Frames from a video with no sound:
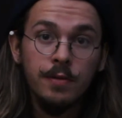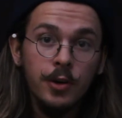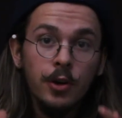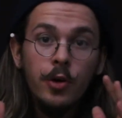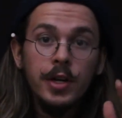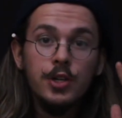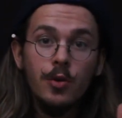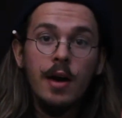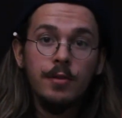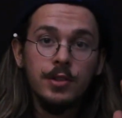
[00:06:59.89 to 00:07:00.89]
If you're going to
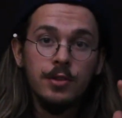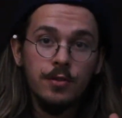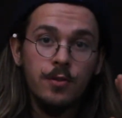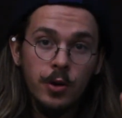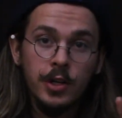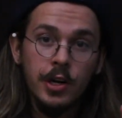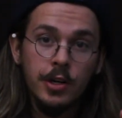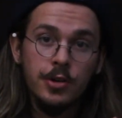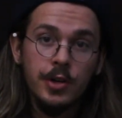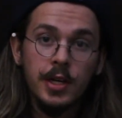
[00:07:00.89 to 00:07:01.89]
travel to a foreign
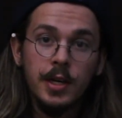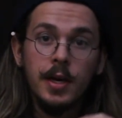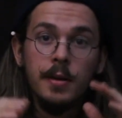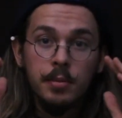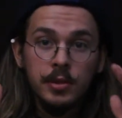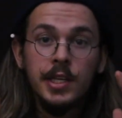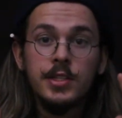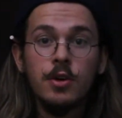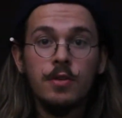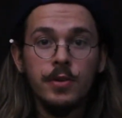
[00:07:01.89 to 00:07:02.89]
country, please
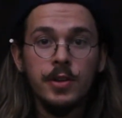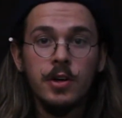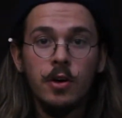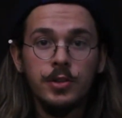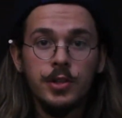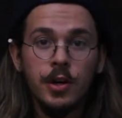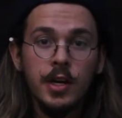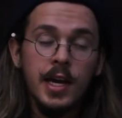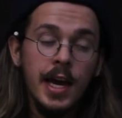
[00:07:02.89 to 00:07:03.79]
go for the culture.